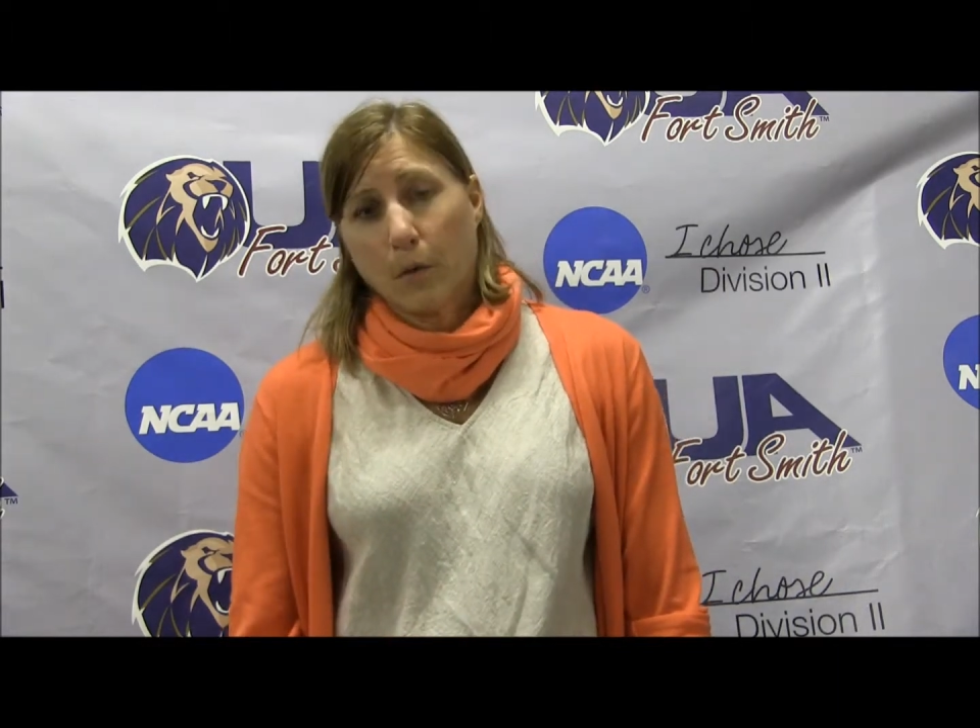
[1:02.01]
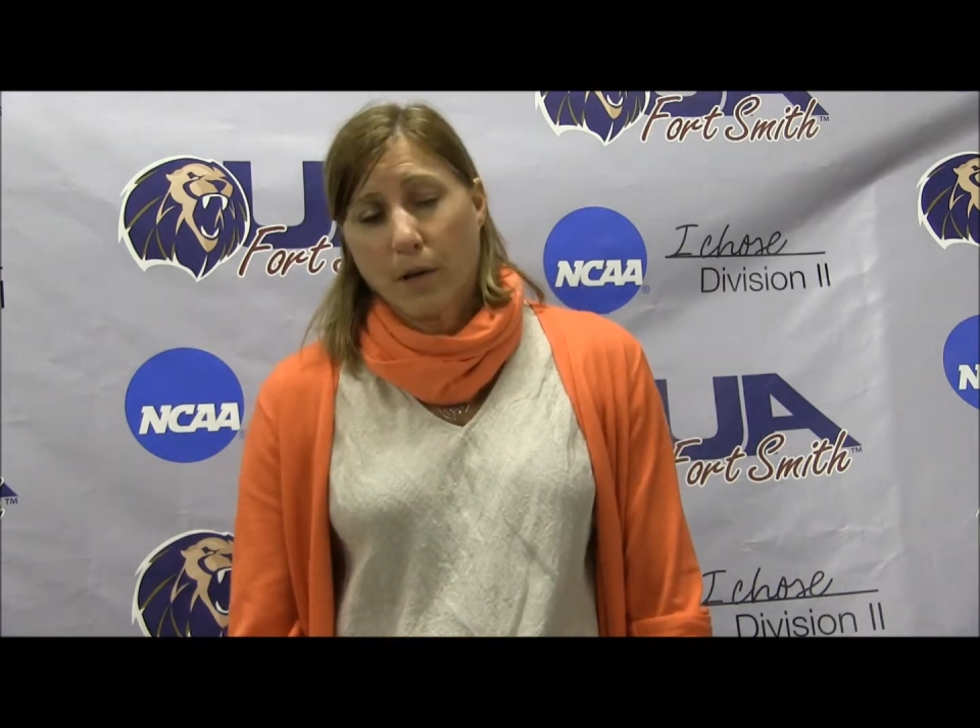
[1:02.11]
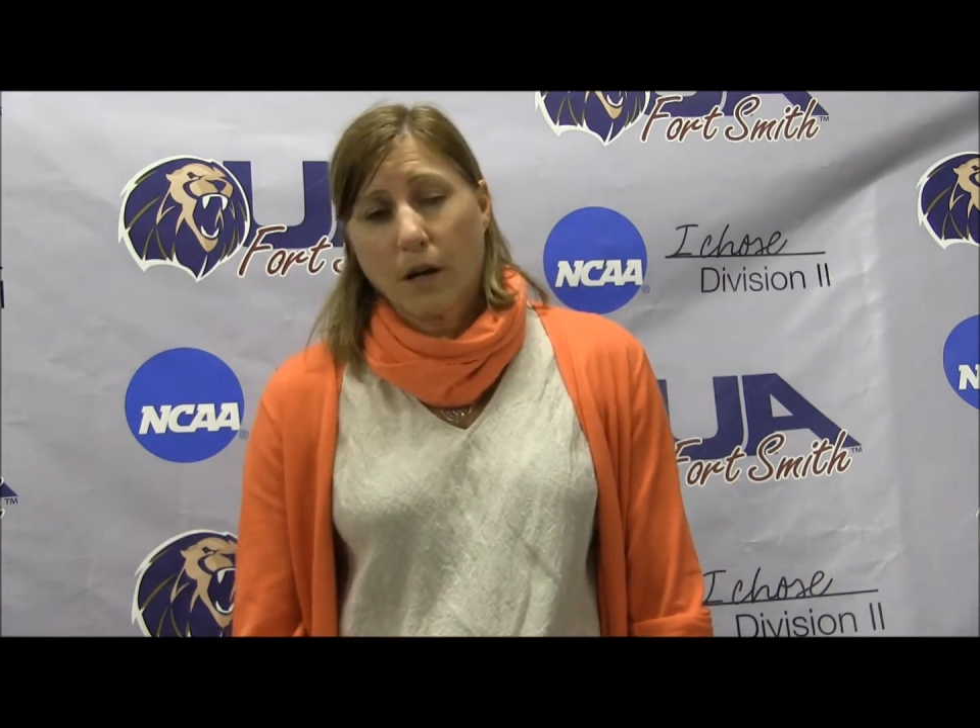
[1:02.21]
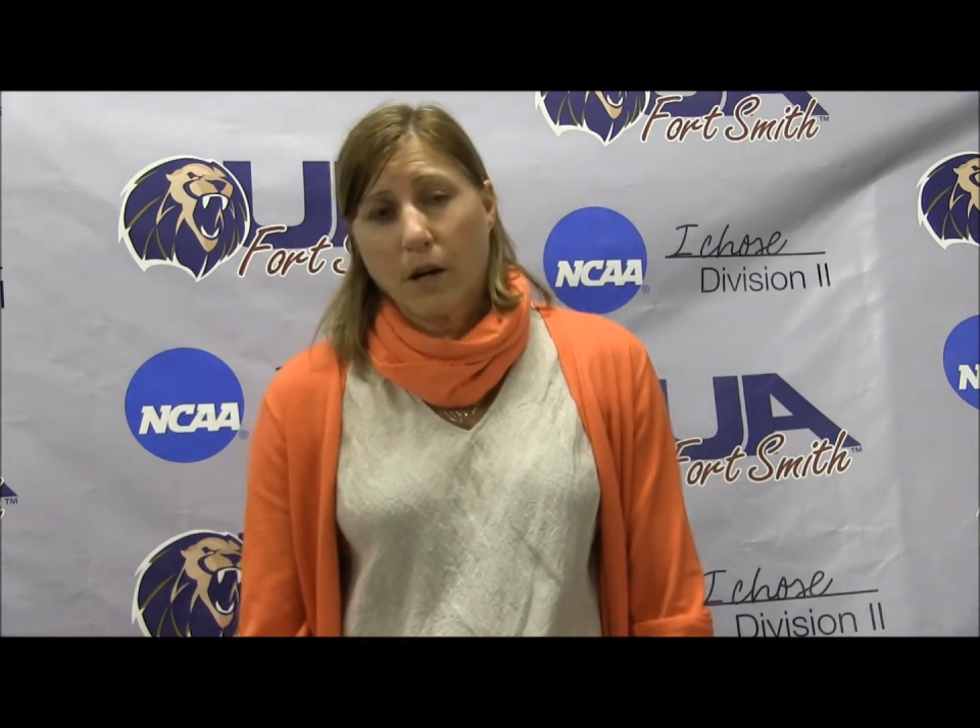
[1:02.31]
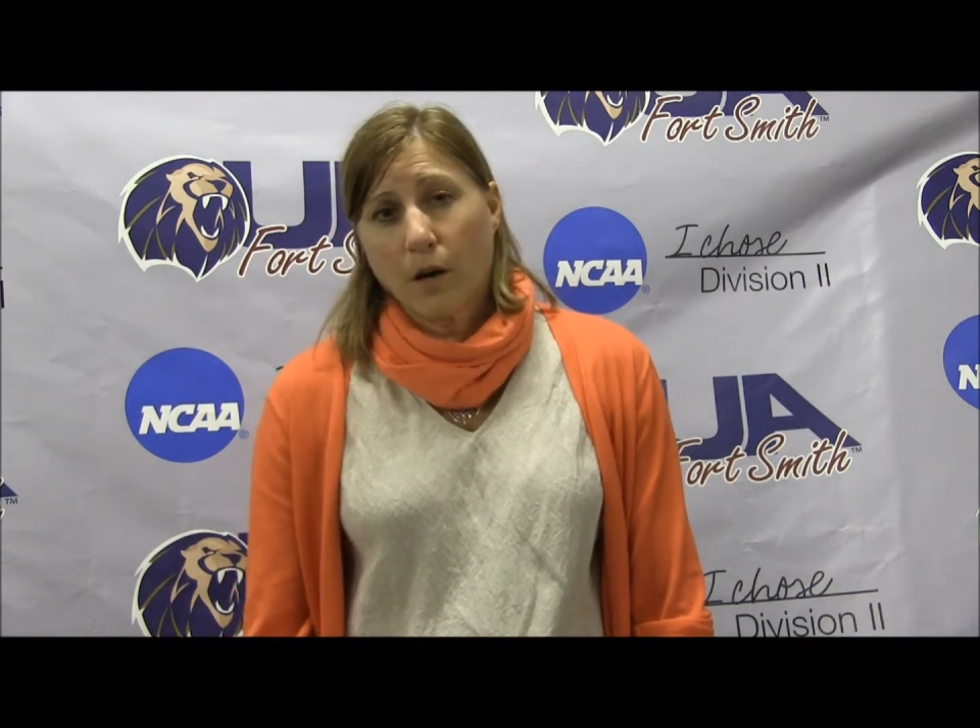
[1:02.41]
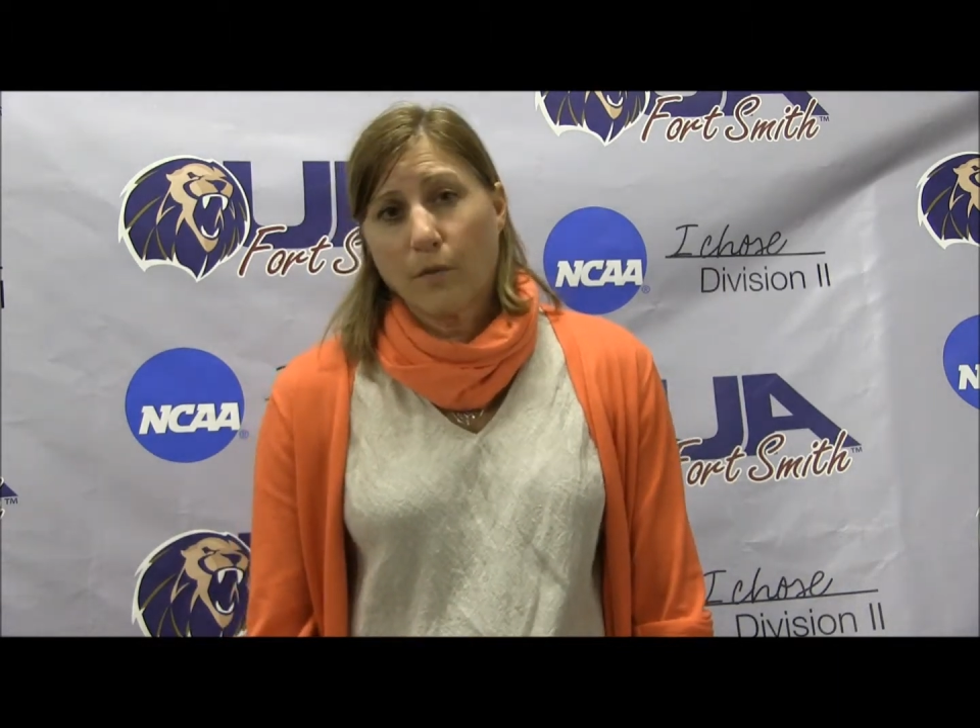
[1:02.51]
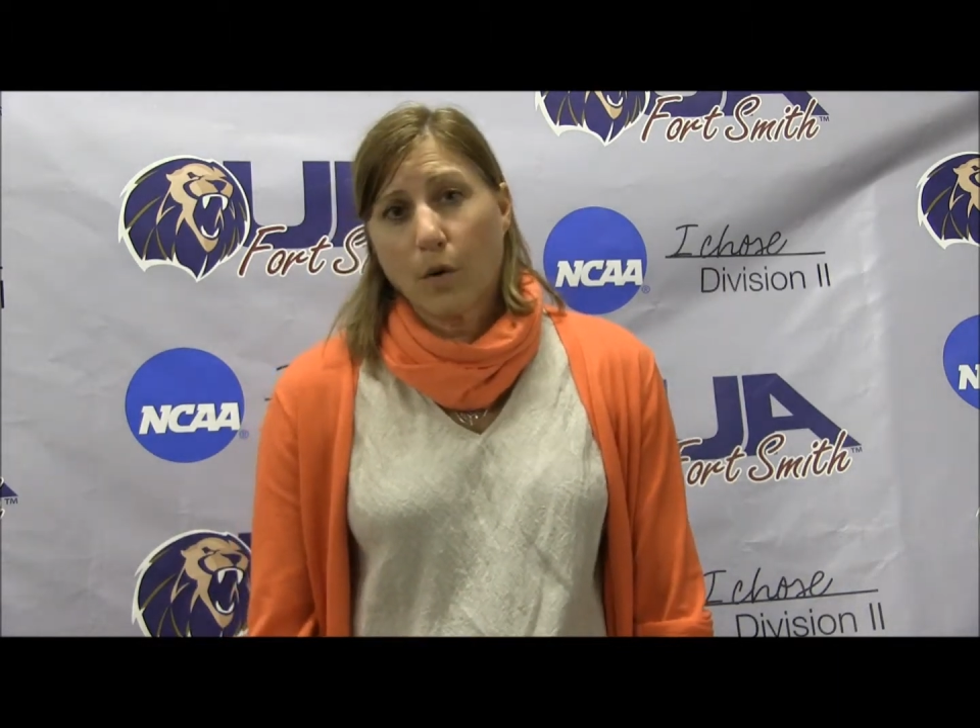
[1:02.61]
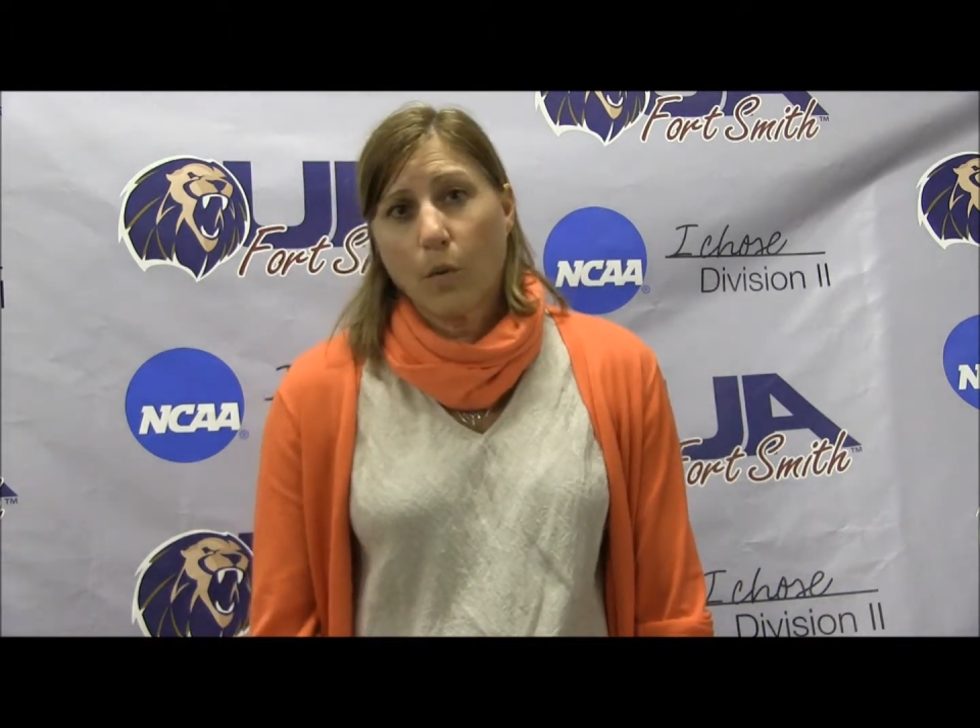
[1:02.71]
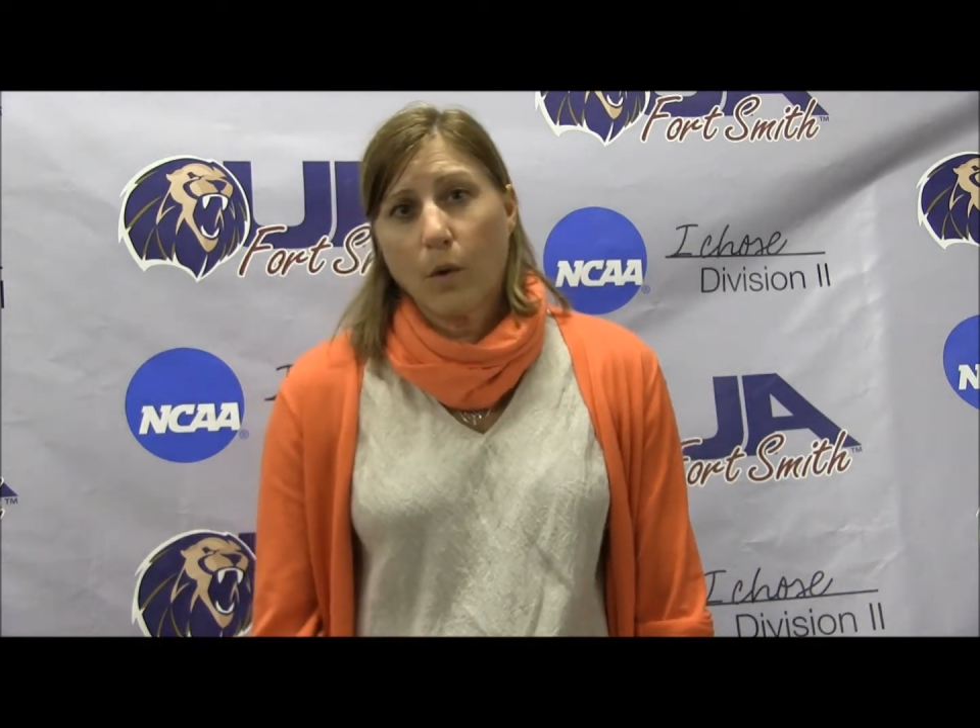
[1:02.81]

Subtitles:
but we hung on for a